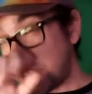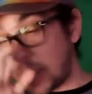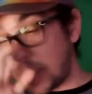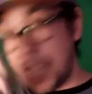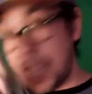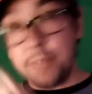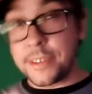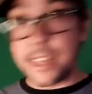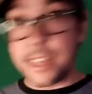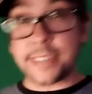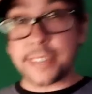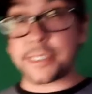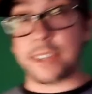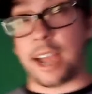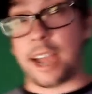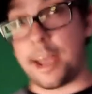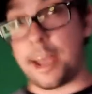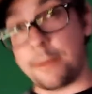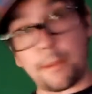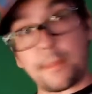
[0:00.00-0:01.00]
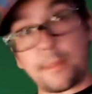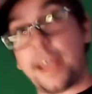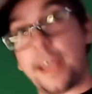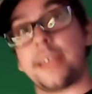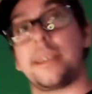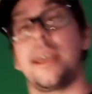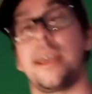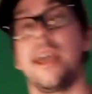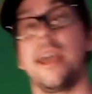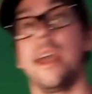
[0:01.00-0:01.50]
Even this time, I'm
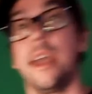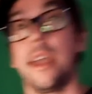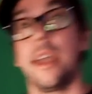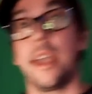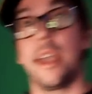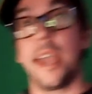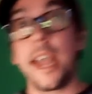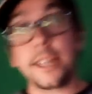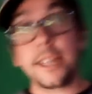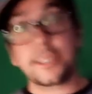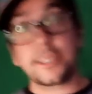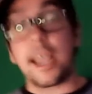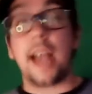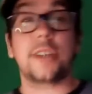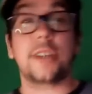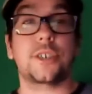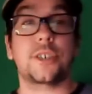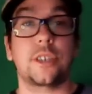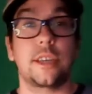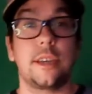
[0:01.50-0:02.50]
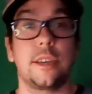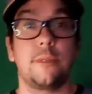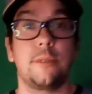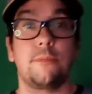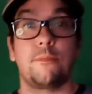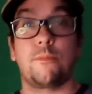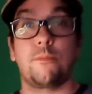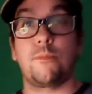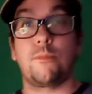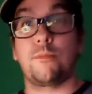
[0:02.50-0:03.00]
like, it's
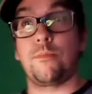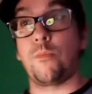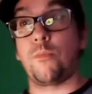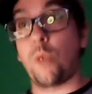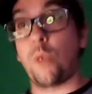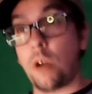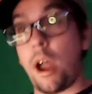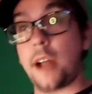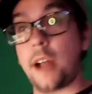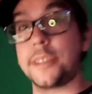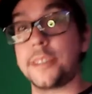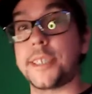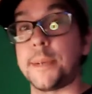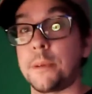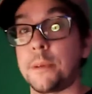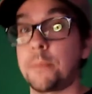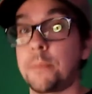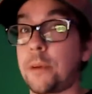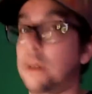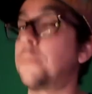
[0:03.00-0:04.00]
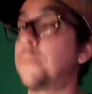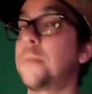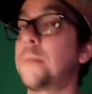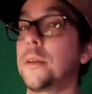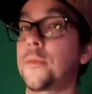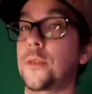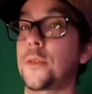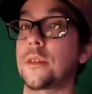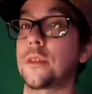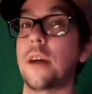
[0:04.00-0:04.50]
actually where Hans Zimmer put A
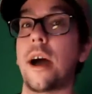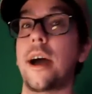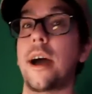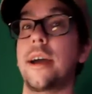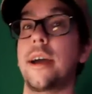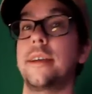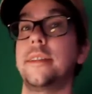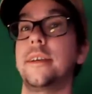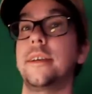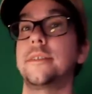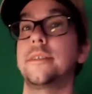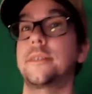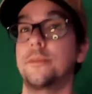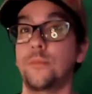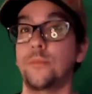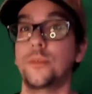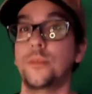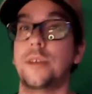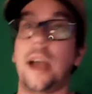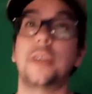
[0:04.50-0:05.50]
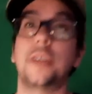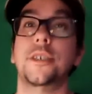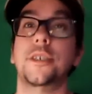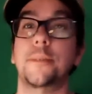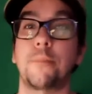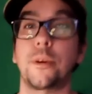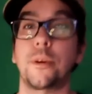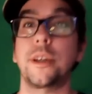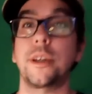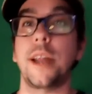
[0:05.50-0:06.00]
Beautiful Lie in this was
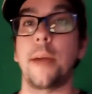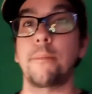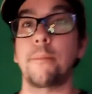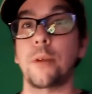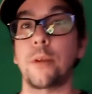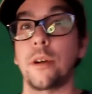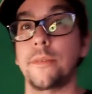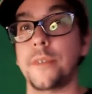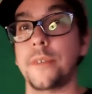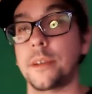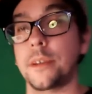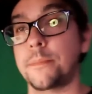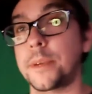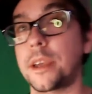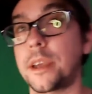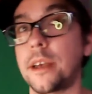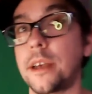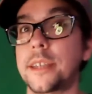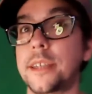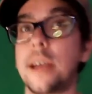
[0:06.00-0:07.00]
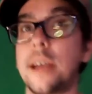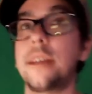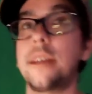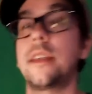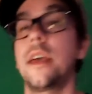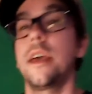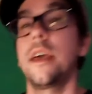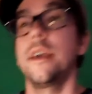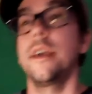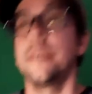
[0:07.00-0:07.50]
actually pretty damn perfect, because then
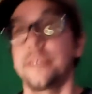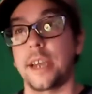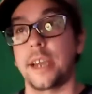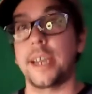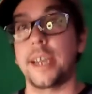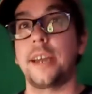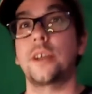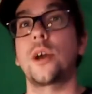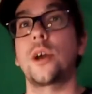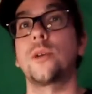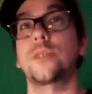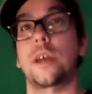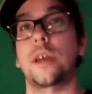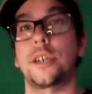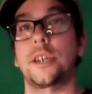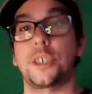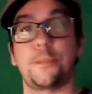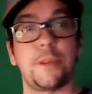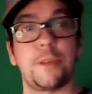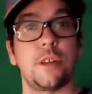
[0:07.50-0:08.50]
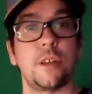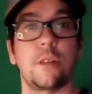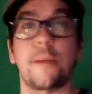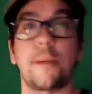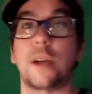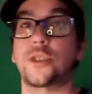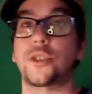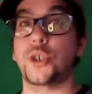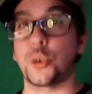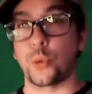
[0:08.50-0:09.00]
Diana goes on a spiel
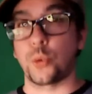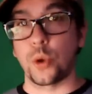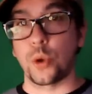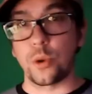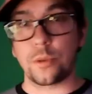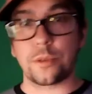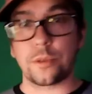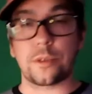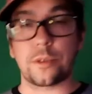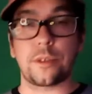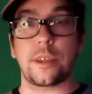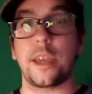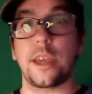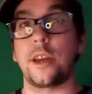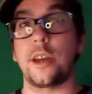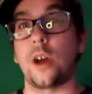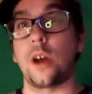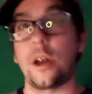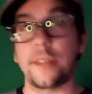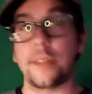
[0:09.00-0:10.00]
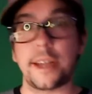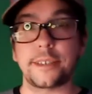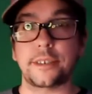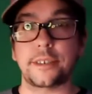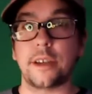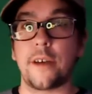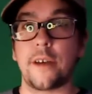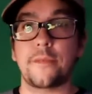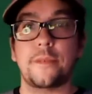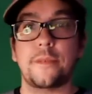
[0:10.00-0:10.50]
about truth and all that
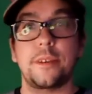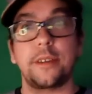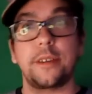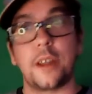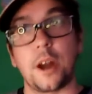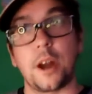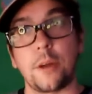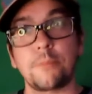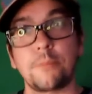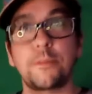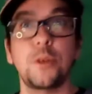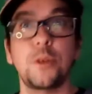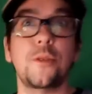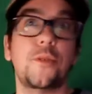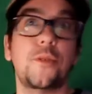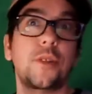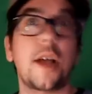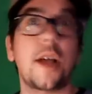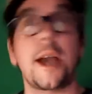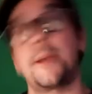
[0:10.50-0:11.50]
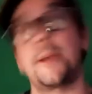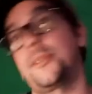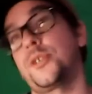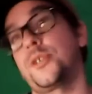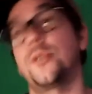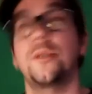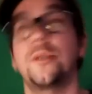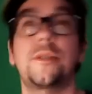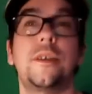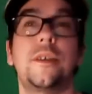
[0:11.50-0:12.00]
stuff. And, you know, Beautiful Lie of
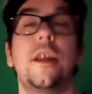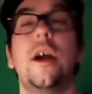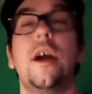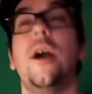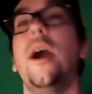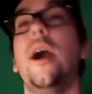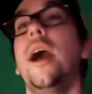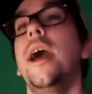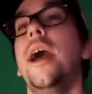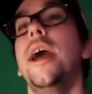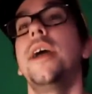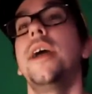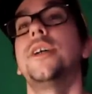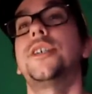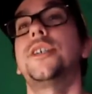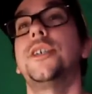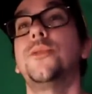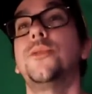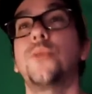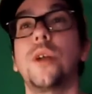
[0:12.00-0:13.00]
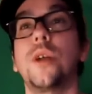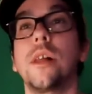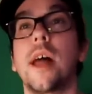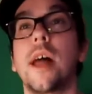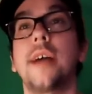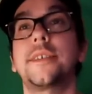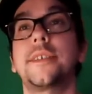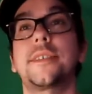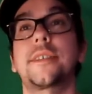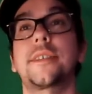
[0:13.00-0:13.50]
Truth, you know, she
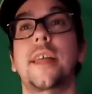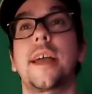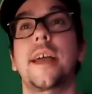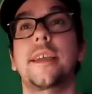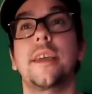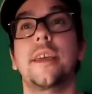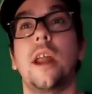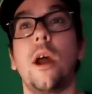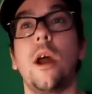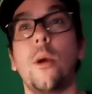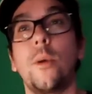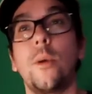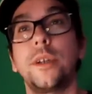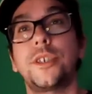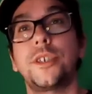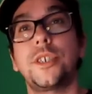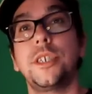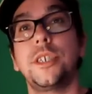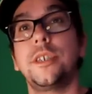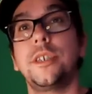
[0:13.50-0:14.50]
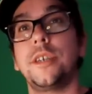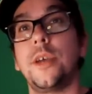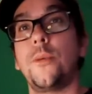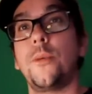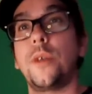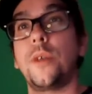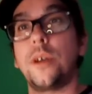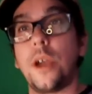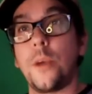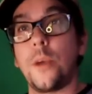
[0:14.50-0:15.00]
realizes like, you know, when she it
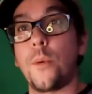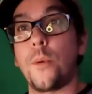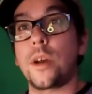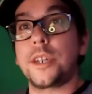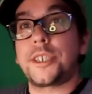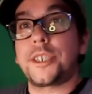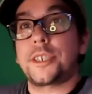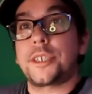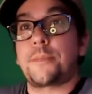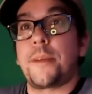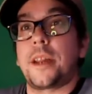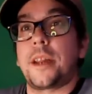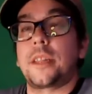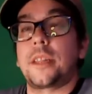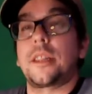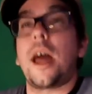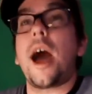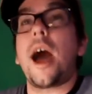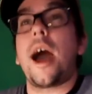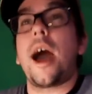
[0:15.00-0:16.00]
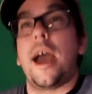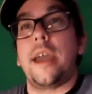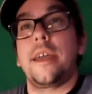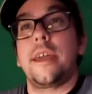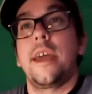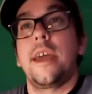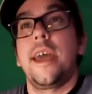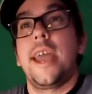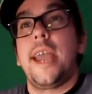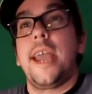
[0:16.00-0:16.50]
would have just been a lie
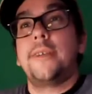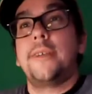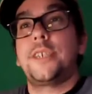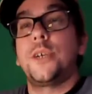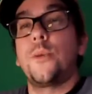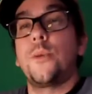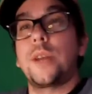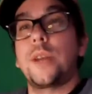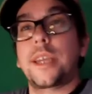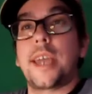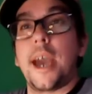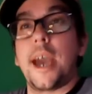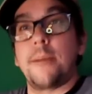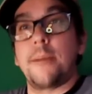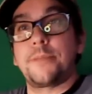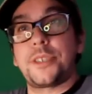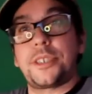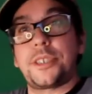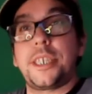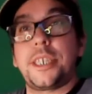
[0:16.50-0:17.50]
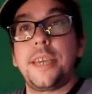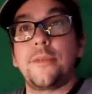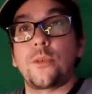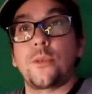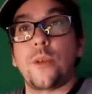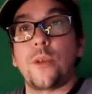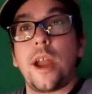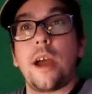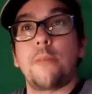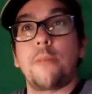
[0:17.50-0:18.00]
if she would have kept Steve
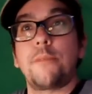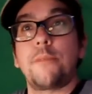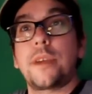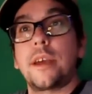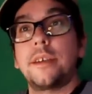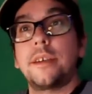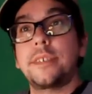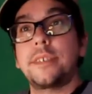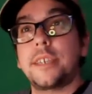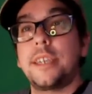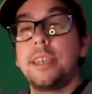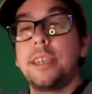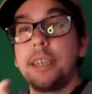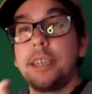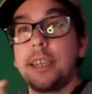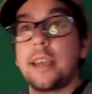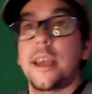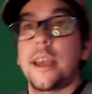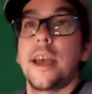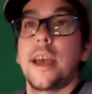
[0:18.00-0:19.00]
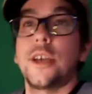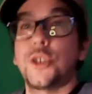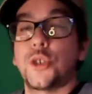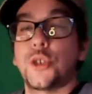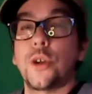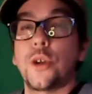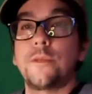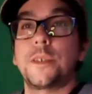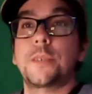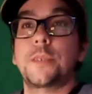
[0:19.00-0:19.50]
around, because he
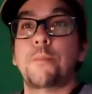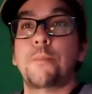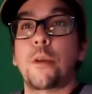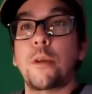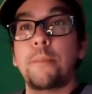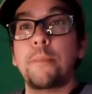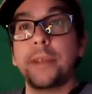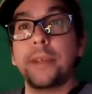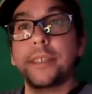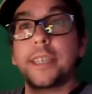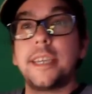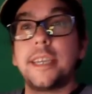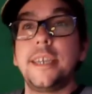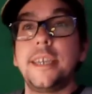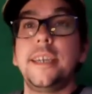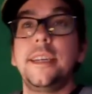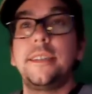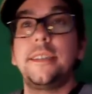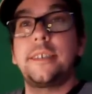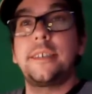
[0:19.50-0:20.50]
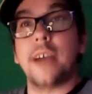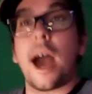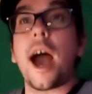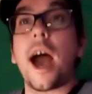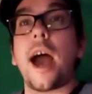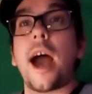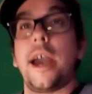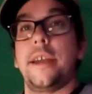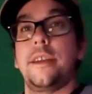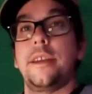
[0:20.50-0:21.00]
served his purpose. He
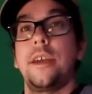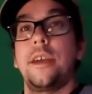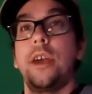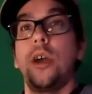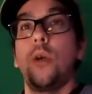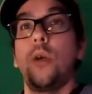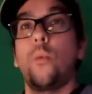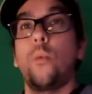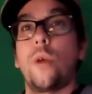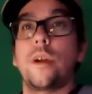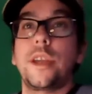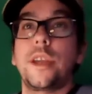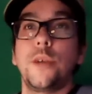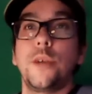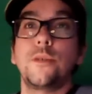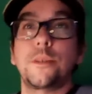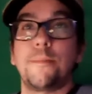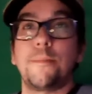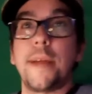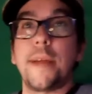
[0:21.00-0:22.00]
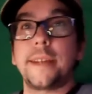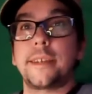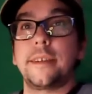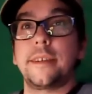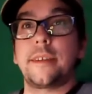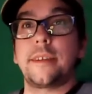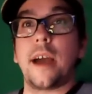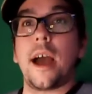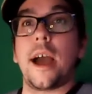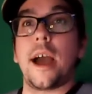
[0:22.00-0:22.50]
died where he was meant to
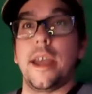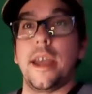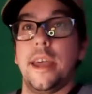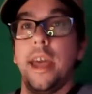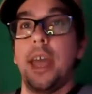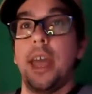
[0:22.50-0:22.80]
die.